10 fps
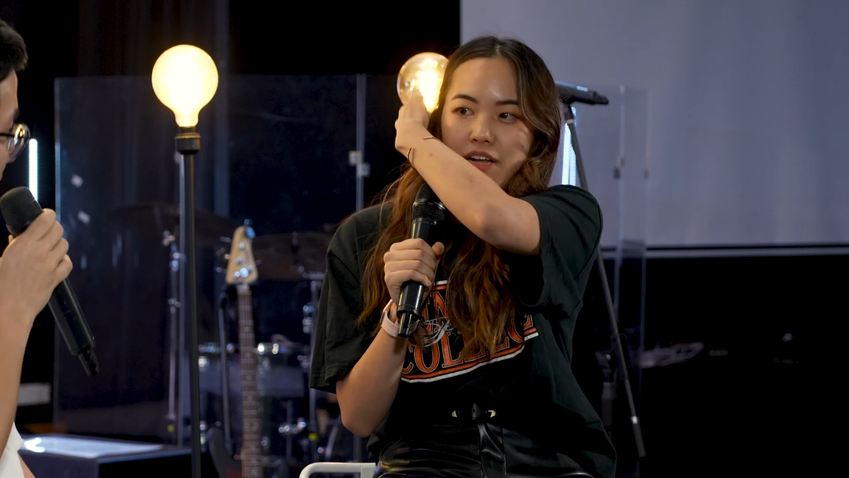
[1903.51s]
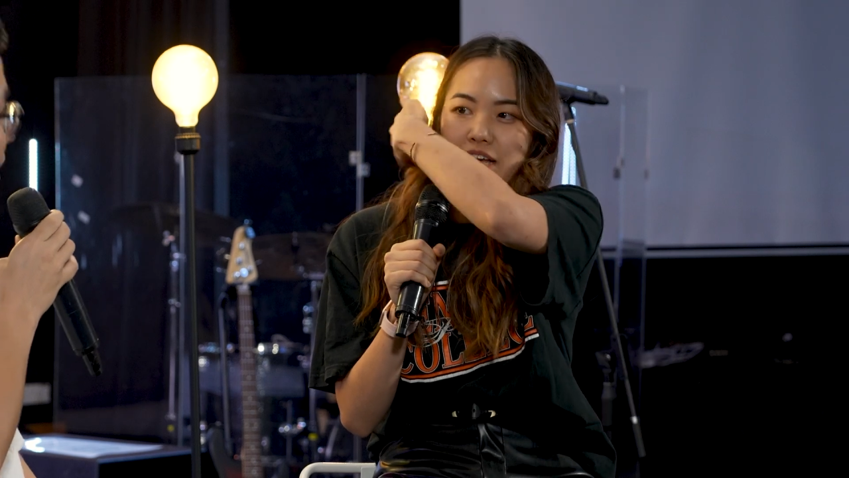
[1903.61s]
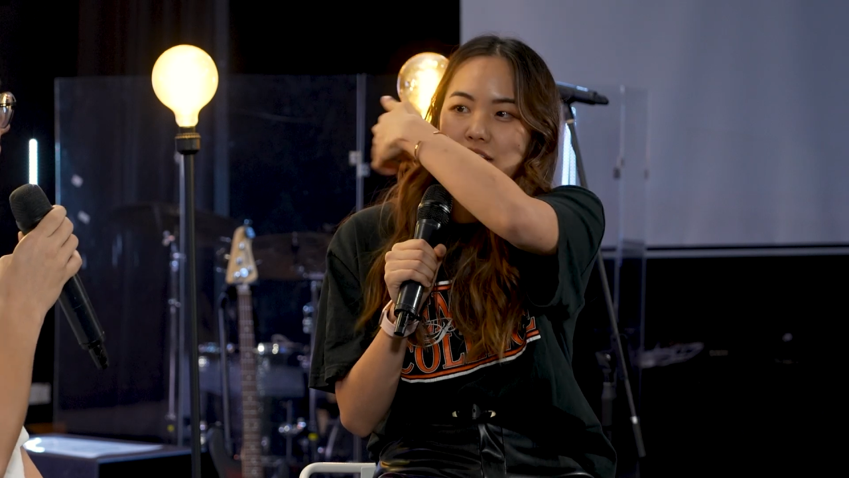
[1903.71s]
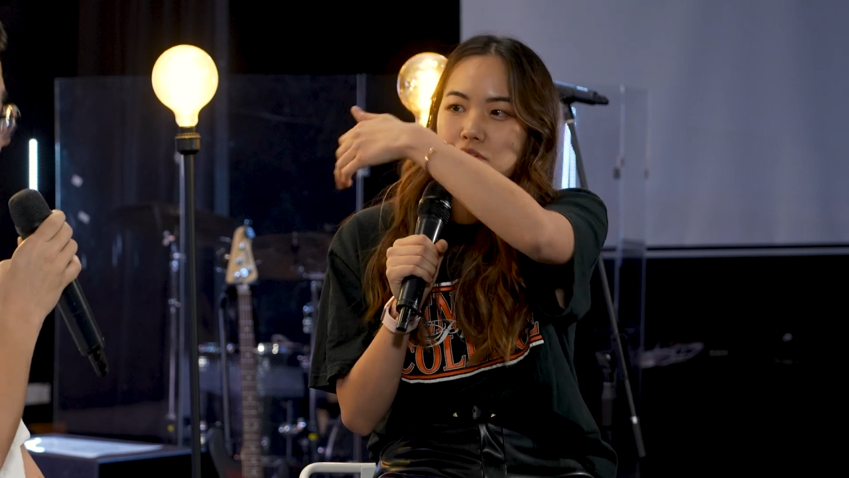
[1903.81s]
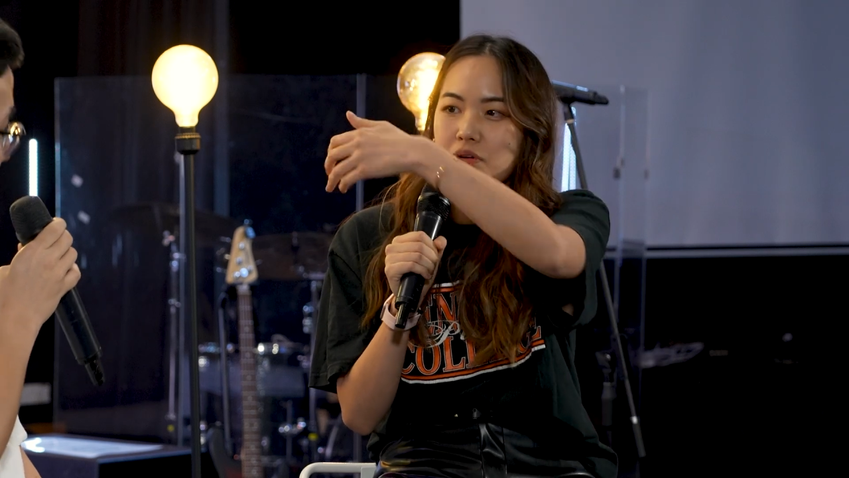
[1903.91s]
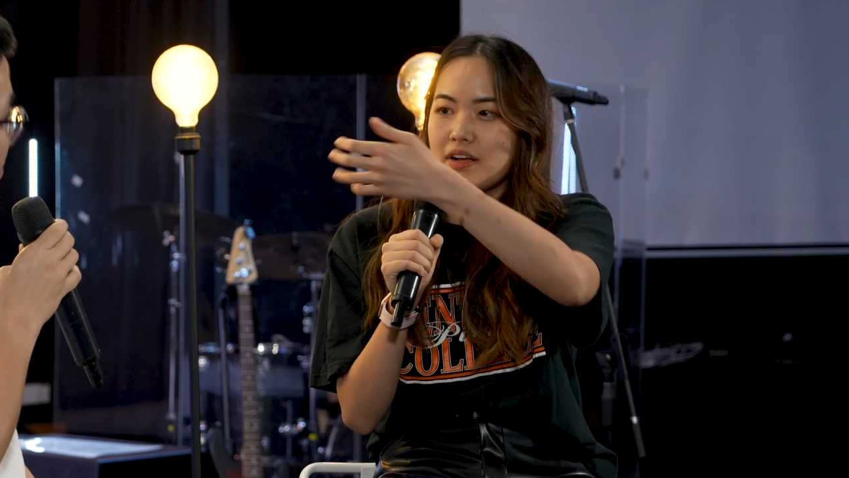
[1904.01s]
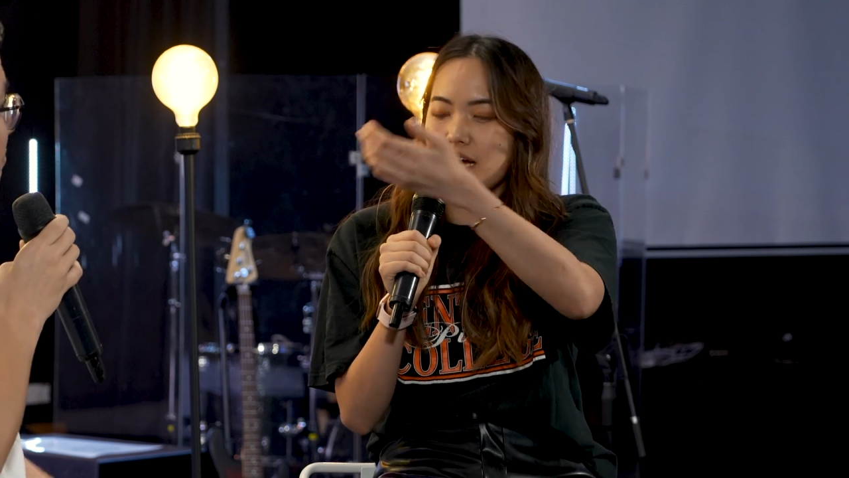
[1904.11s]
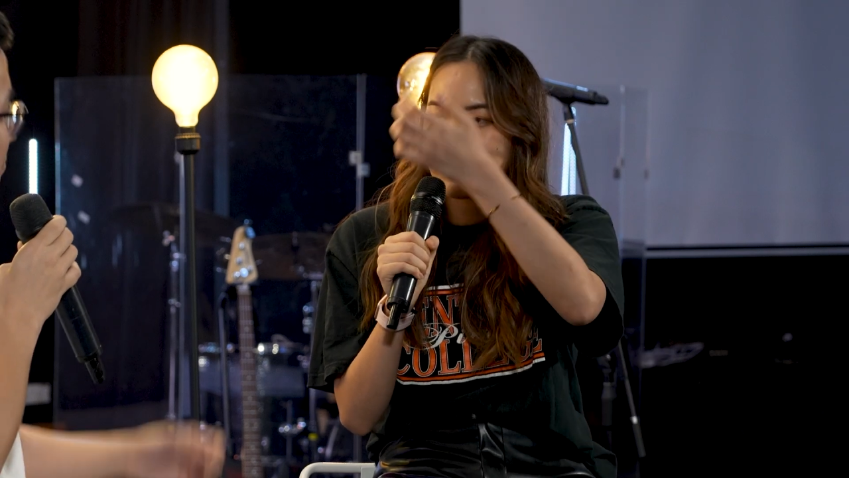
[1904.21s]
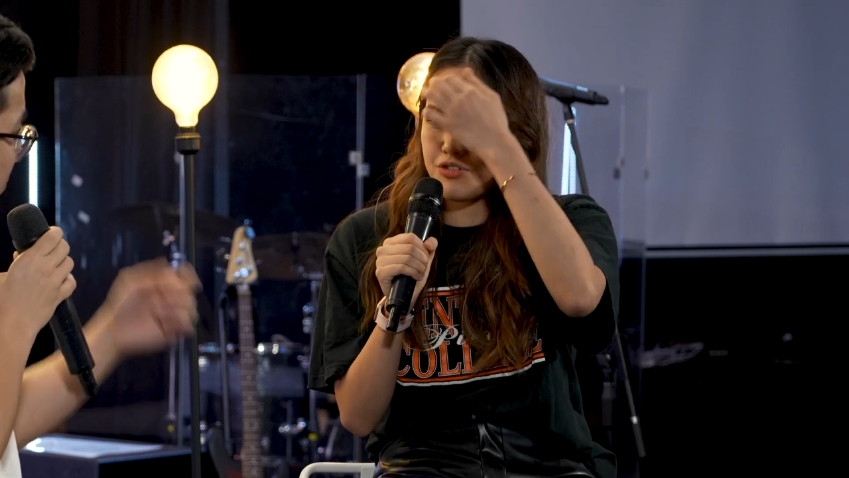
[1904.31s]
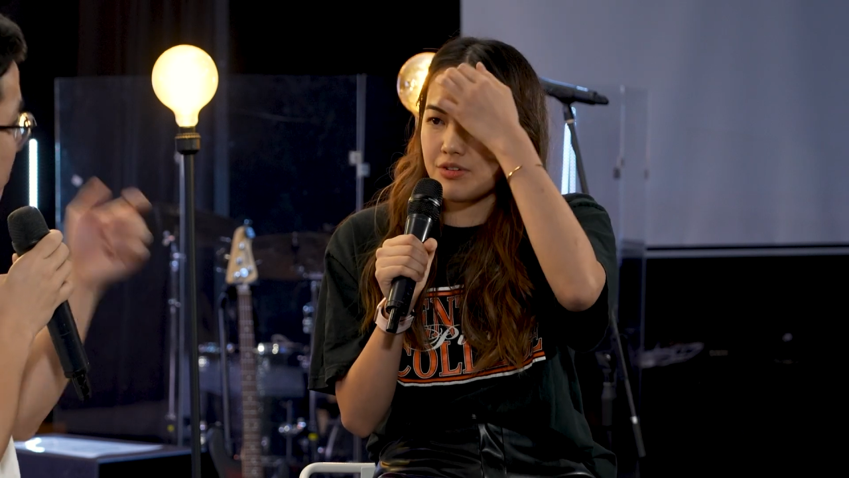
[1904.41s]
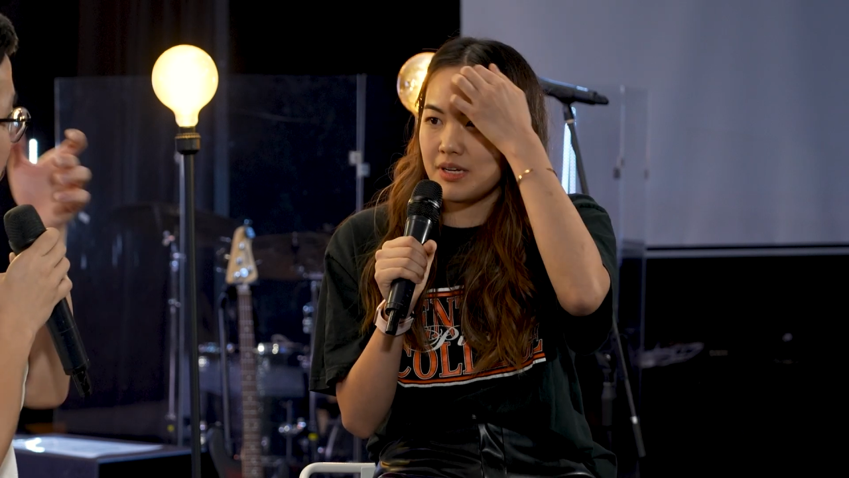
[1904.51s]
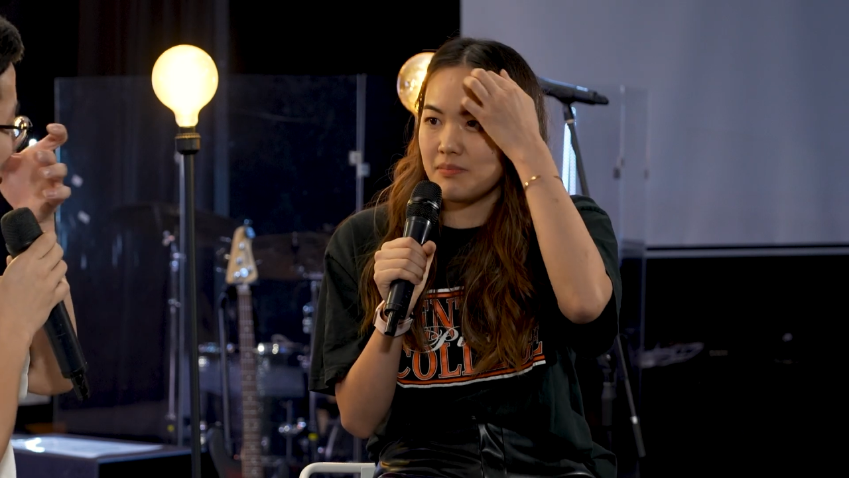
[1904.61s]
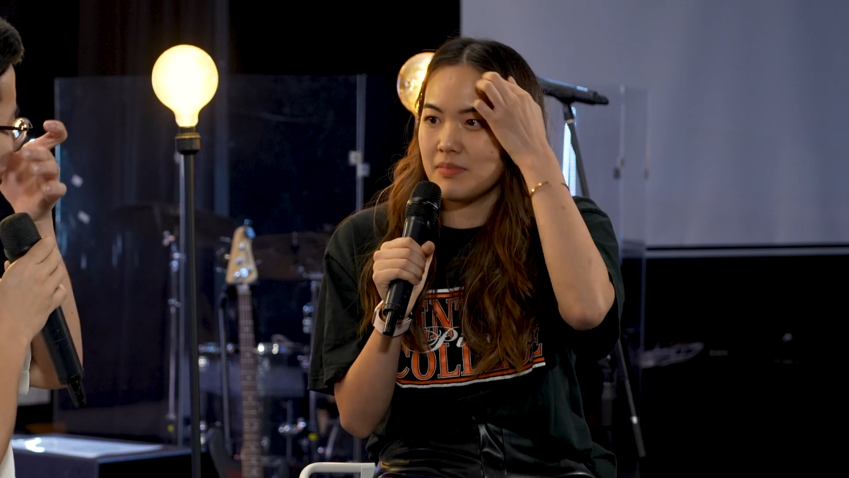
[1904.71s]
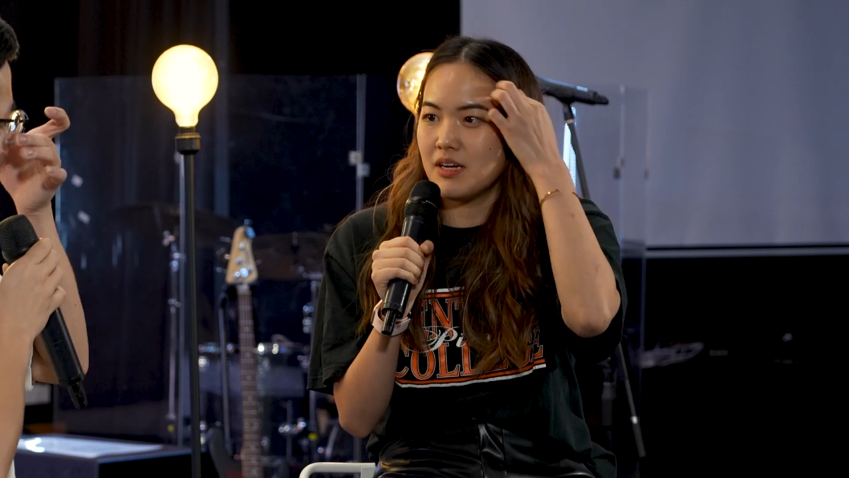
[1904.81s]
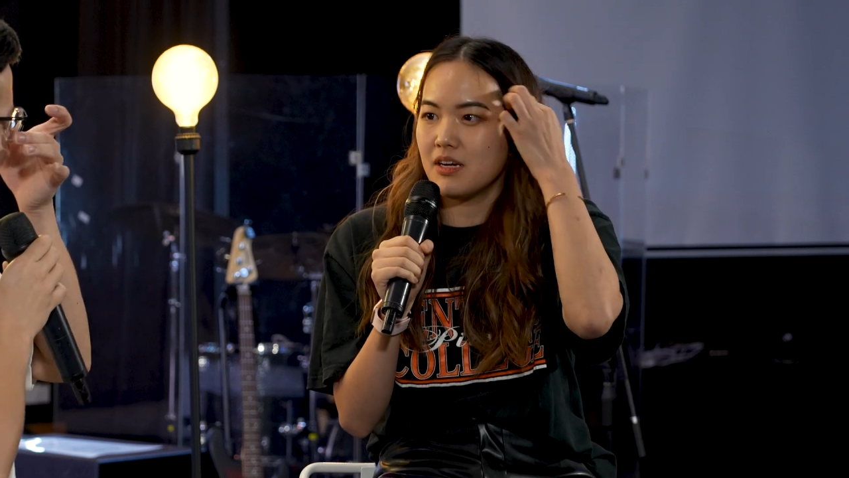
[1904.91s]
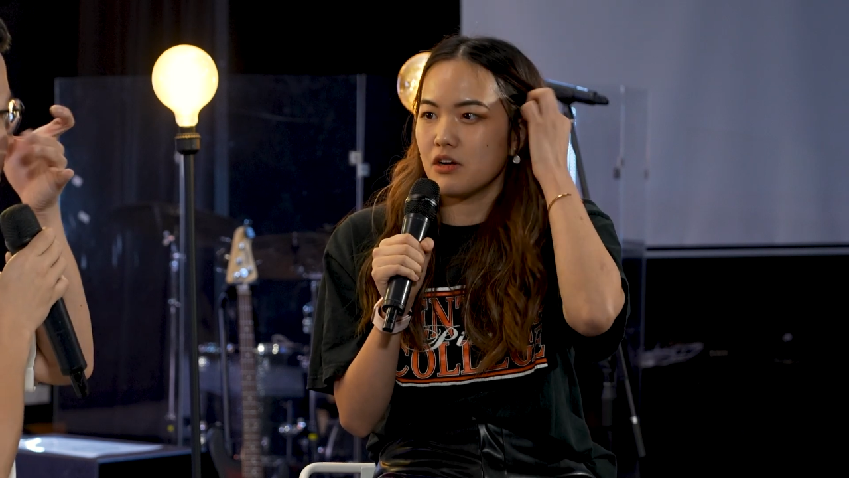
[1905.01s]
If you want an ice cream,